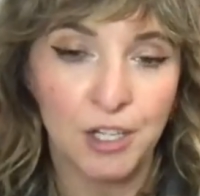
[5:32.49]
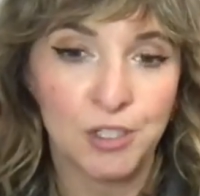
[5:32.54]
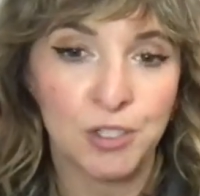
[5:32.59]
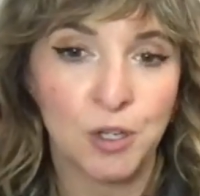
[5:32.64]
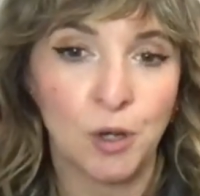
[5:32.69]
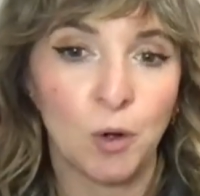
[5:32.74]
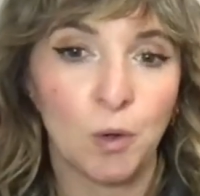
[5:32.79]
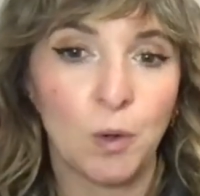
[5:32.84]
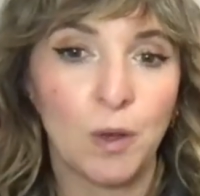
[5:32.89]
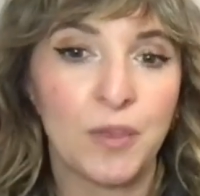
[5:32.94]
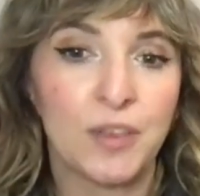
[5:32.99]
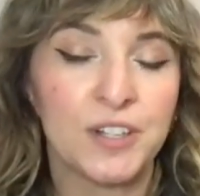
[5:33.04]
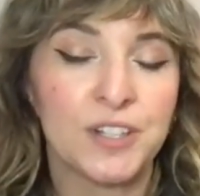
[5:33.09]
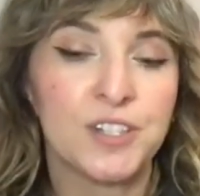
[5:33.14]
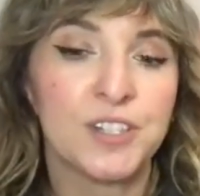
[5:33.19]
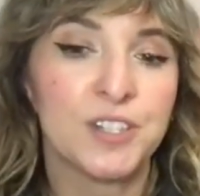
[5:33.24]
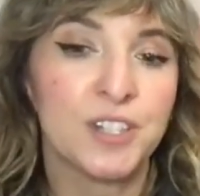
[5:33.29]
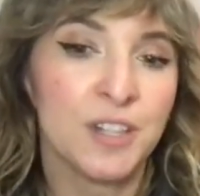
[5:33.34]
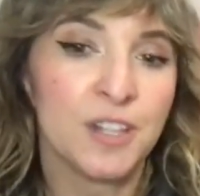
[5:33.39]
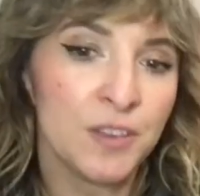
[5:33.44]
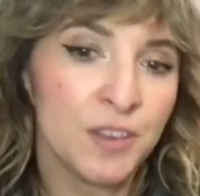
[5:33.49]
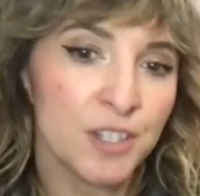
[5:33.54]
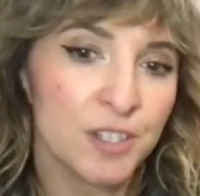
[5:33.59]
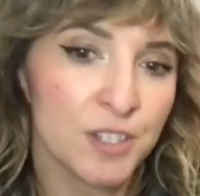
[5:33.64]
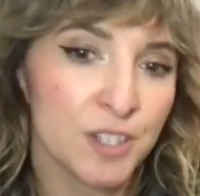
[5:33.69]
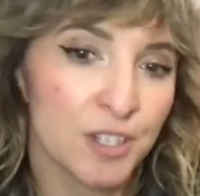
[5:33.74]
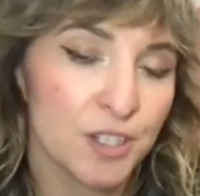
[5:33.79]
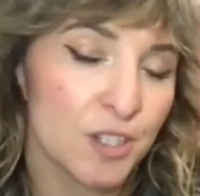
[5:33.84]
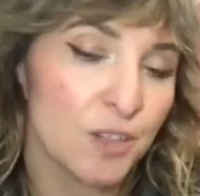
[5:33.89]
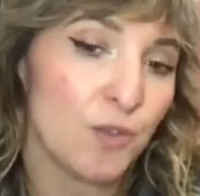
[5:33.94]
So the
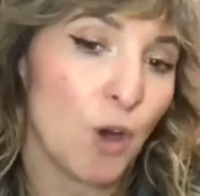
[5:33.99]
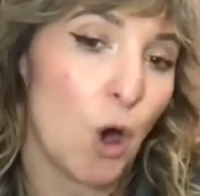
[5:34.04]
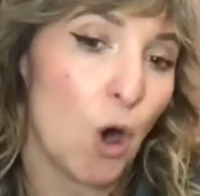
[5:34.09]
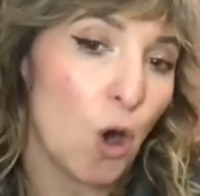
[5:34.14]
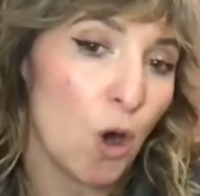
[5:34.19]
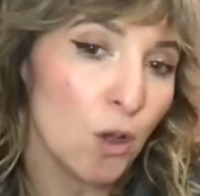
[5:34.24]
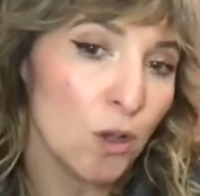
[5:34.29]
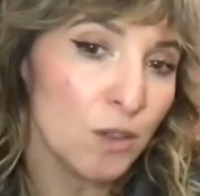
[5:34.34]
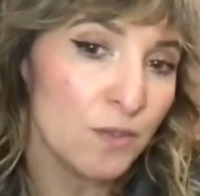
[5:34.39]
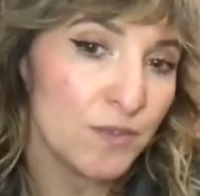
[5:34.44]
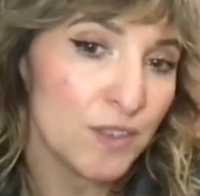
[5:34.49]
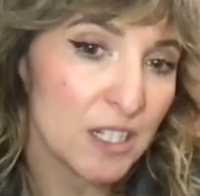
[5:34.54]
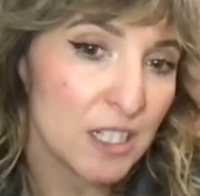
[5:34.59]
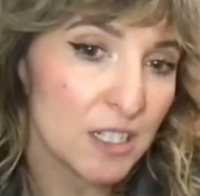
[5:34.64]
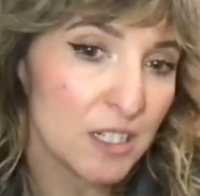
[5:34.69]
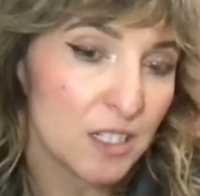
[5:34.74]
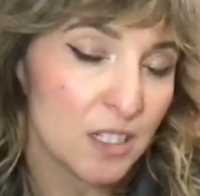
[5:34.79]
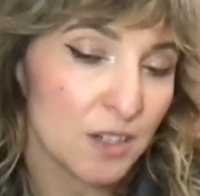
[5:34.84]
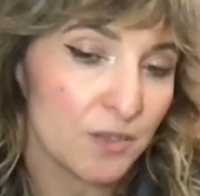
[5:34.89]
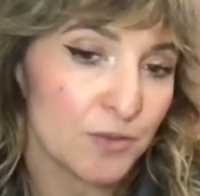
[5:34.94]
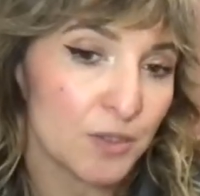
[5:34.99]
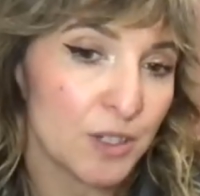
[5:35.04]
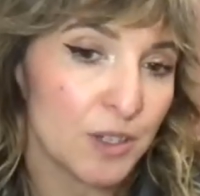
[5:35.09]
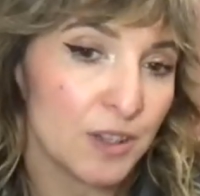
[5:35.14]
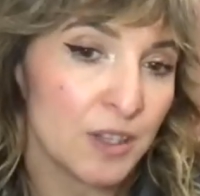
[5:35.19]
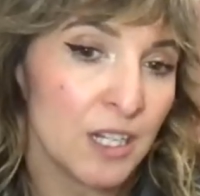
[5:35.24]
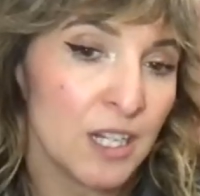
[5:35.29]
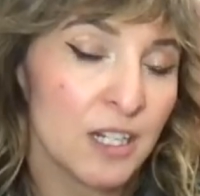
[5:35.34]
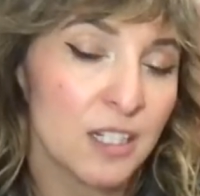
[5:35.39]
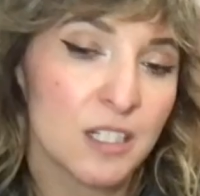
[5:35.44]
synthesis of all of these
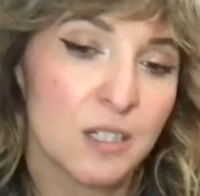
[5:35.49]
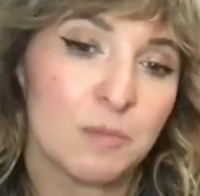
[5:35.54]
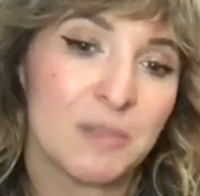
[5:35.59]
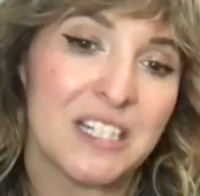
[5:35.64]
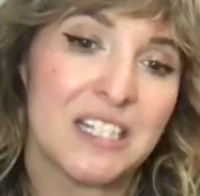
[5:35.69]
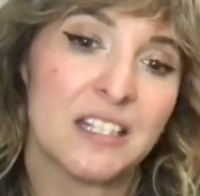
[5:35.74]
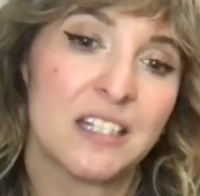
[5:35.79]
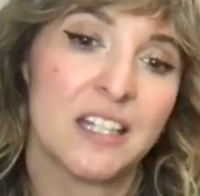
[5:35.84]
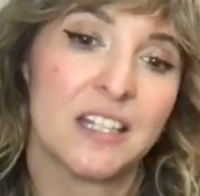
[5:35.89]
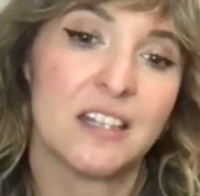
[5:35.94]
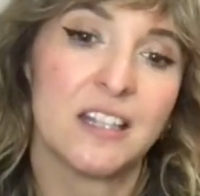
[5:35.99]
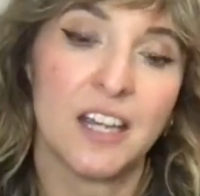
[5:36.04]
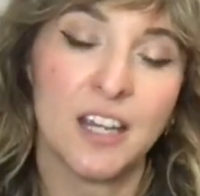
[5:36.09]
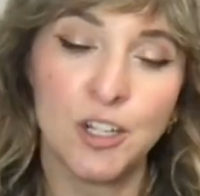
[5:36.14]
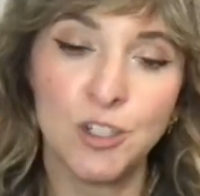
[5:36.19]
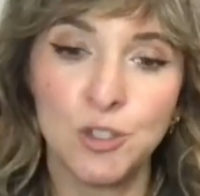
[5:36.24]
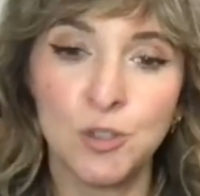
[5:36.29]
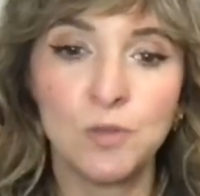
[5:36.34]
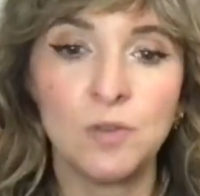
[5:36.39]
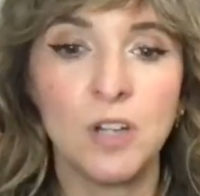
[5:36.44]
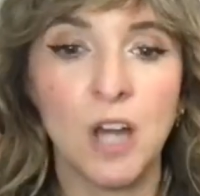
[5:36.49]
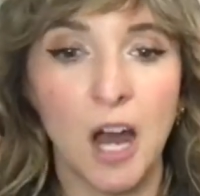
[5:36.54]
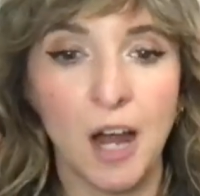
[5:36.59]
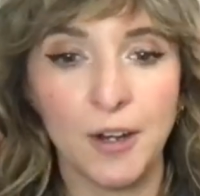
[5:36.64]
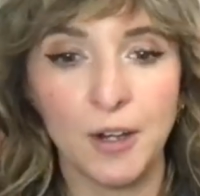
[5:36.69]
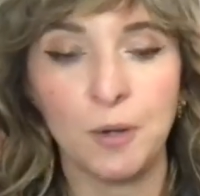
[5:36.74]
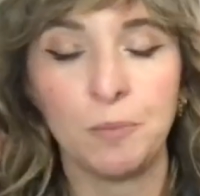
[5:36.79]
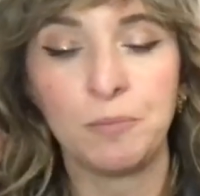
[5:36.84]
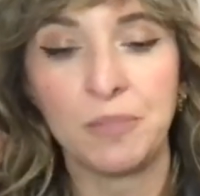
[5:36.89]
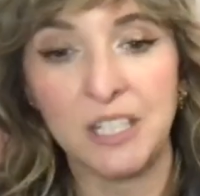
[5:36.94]
different things means that they do
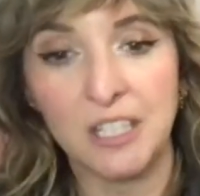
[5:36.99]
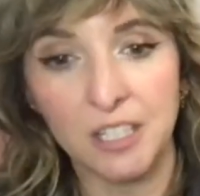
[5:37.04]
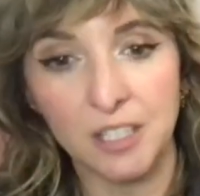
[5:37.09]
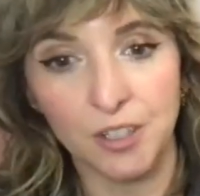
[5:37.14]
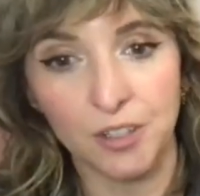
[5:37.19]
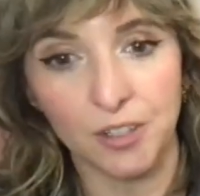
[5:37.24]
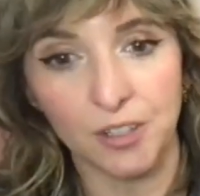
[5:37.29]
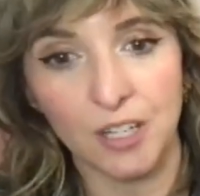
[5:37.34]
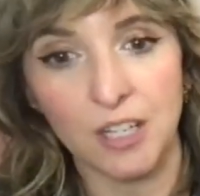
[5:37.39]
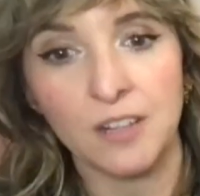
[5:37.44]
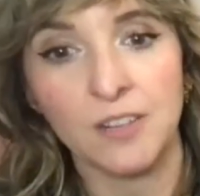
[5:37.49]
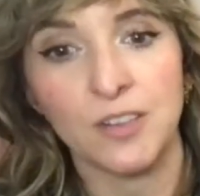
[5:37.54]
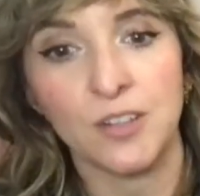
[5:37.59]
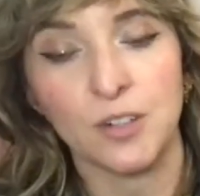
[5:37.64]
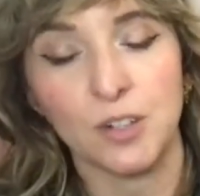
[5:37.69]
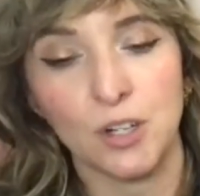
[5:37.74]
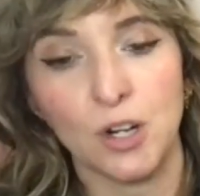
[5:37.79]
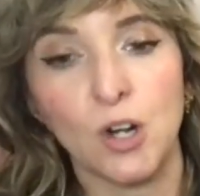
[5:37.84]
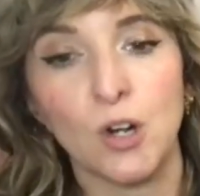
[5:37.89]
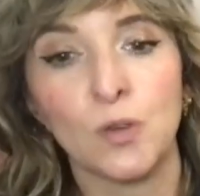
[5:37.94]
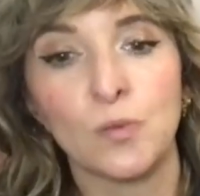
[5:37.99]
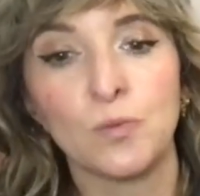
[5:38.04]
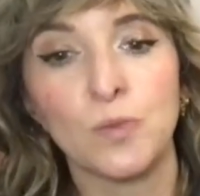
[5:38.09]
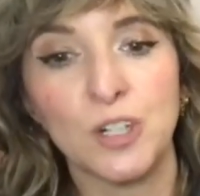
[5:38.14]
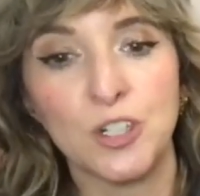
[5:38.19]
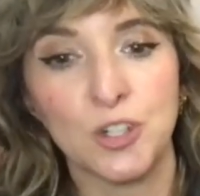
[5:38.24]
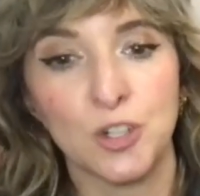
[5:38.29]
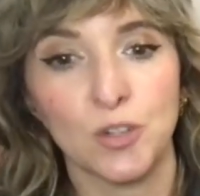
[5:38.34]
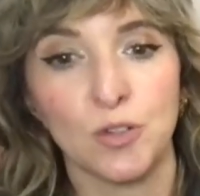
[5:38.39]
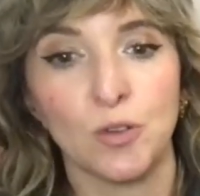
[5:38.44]
not appear in their
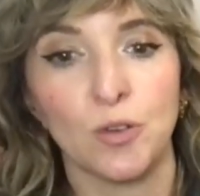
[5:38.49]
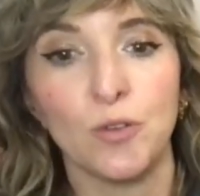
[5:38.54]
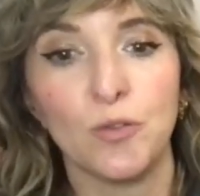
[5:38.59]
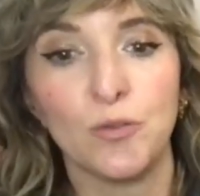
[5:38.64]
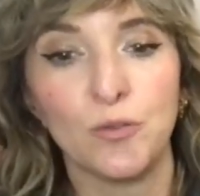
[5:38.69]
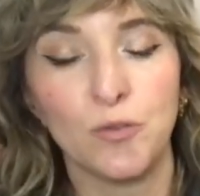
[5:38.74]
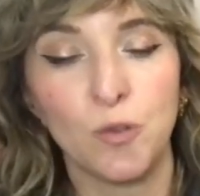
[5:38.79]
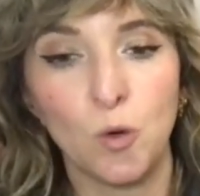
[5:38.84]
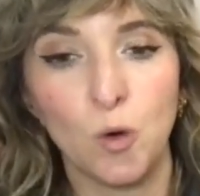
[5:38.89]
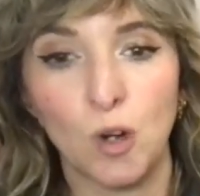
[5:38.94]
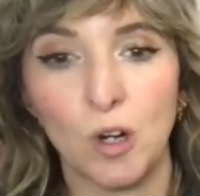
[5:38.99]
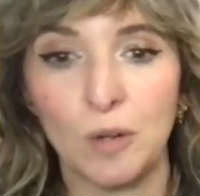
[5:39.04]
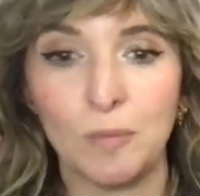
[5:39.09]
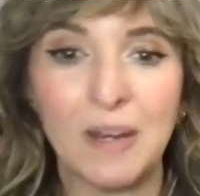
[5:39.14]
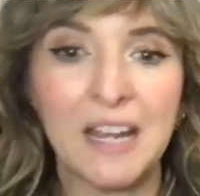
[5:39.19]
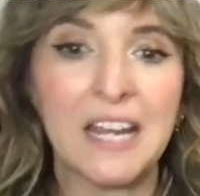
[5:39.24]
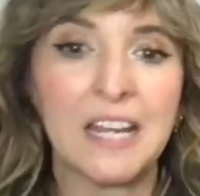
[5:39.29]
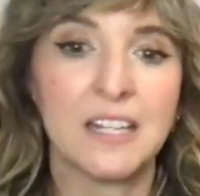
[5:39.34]
original form.